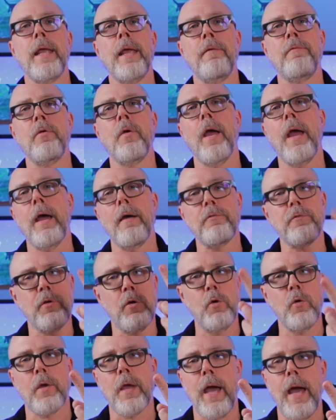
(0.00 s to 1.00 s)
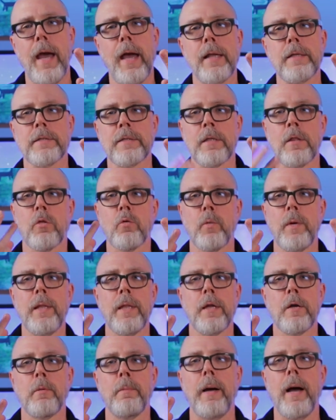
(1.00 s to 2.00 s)
if you have two cats and three
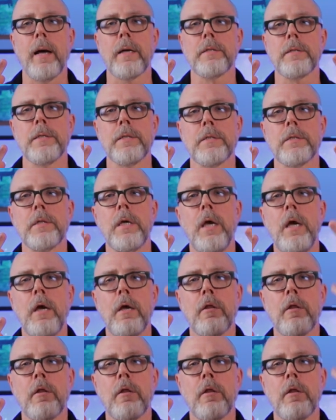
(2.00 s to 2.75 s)
litter boxes,